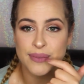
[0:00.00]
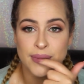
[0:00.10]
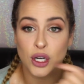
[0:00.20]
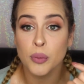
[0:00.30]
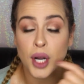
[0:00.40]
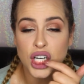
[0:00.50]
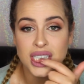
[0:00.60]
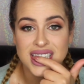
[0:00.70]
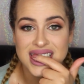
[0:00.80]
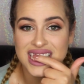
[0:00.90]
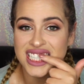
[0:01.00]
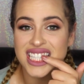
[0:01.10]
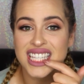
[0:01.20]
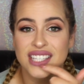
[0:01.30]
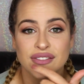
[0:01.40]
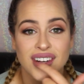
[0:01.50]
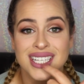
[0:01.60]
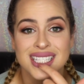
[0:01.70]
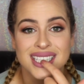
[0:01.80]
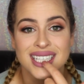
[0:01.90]
middle part or the
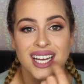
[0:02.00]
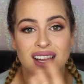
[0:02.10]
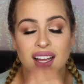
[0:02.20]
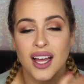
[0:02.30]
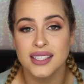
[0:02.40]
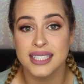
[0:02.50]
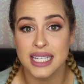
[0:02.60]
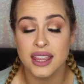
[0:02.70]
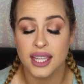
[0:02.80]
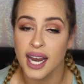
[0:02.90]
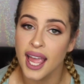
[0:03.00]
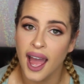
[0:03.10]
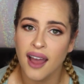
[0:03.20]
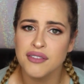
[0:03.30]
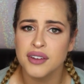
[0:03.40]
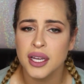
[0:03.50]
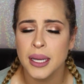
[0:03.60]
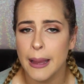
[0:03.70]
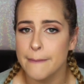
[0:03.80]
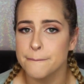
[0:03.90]
front teeth that I have,
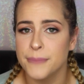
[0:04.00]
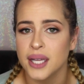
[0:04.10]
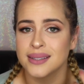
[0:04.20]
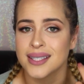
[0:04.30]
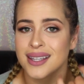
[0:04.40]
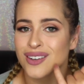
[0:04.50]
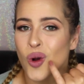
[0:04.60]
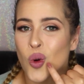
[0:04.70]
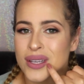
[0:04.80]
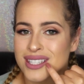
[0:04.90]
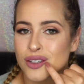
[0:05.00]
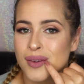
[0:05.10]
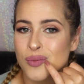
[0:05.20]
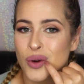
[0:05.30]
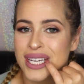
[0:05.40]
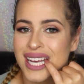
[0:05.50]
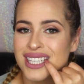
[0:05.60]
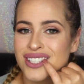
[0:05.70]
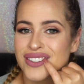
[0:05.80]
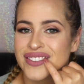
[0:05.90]
but they're always a little bit more
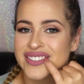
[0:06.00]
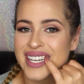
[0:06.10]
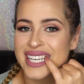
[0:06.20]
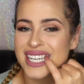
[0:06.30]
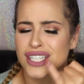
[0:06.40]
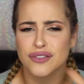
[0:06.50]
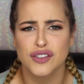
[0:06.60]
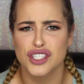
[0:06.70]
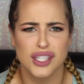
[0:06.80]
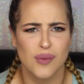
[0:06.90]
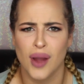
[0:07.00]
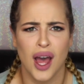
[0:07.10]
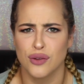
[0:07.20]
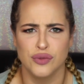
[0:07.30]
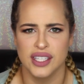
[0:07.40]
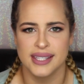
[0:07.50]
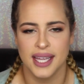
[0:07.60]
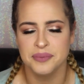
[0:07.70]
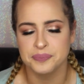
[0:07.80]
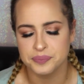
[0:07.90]
yellow right here for some odd
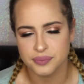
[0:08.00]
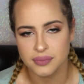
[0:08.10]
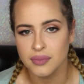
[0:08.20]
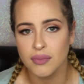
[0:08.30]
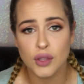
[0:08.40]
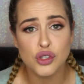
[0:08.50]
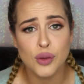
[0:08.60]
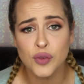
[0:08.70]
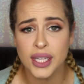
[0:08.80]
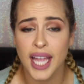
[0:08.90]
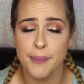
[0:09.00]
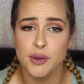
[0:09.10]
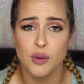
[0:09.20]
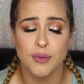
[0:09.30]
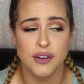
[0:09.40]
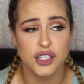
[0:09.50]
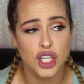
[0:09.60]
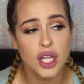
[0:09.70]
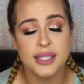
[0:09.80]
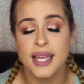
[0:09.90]
reason. So I'm really happy with my
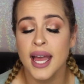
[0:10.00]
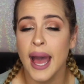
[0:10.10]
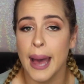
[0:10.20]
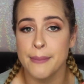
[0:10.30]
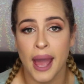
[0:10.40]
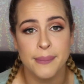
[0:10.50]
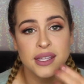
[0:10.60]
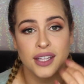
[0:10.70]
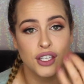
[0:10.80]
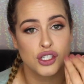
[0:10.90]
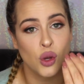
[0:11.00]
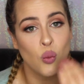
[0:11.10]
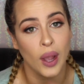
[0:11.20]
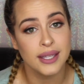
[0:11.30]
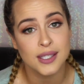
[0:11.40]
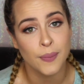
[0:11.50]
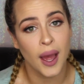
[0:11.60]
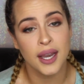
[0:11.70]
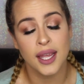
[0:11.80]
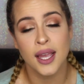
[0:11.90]
results. I'm happy that there's no white
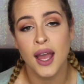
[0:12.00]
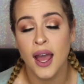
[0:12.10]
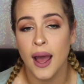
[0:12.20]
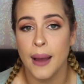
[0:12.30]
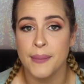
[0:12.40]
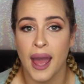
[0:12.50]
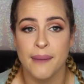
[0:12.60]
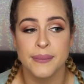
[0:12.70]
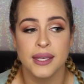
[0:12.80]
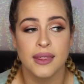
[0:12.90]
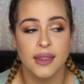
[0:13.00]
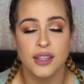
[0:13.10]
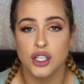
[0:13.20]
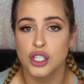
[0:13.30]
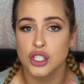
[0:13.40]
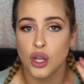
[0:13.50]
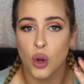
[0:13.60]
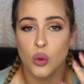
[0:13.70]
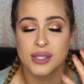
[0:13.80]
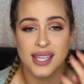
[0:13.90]
spotting. I'm happy that there's
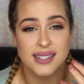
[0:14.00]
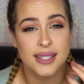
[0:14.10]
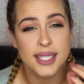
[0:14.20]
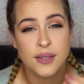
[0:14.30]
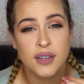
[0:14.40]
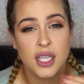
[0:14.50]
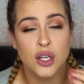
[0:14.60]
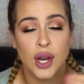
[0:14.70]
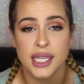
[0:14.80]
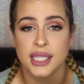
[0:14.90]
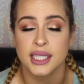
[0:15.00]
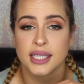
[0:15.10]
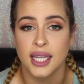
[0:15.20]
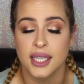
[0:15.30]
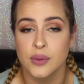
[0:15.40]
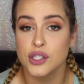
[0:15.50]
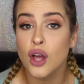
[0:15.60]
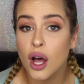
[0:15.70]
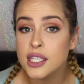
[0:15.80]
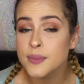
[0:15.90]
no sensitivity or anything like that that was
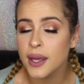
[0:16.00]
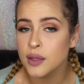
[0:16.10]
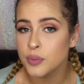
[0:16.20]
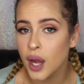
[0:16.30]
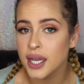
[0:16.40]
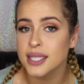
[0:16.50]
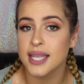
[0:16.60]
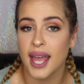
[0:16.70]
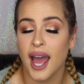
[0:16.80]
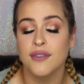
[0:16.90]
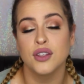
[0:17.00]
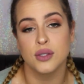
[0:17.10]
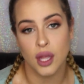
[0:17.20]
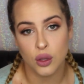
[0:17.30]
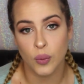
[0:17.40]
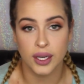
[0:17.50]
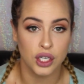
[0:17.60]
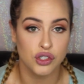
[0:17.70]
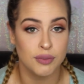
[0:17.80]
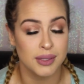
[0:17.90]
caused by the product. I have used other
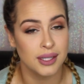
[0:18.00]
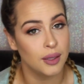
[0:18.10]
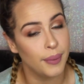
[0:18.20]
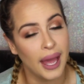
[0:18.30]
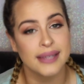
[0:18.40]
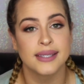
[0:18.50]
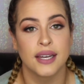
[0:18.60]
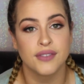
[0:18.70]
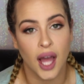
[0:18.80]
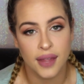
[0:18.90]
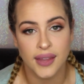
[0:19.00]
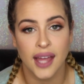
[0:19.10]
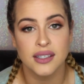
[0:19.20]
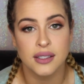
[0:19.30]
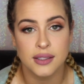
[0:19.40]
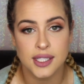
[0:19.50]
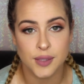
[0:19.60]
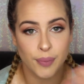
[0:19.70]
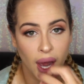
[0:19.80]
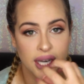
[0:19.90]
whitening treatments in the past and I've gotten that
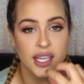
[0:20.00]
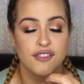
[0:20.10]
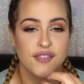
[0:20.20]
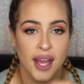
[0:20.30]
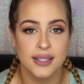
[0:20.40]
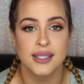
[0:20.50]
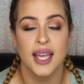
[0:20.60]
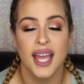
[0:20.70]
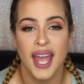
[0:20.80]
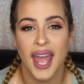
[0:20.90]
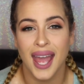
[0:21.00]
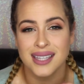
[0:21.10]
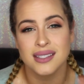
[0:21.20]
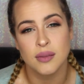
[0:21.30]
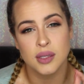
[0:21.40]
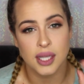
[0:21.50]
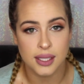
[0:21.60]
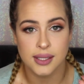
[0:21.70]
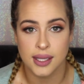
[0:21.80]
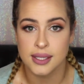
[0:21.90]
spotting effect and some
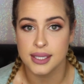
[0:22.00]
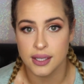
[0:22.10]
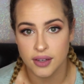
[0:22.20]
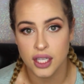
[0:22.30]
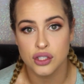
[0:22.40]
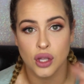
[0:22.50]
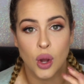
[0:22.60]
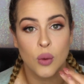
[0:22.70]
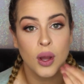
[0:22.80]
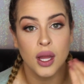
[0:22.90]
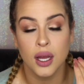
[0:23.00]
slight sensitivity. So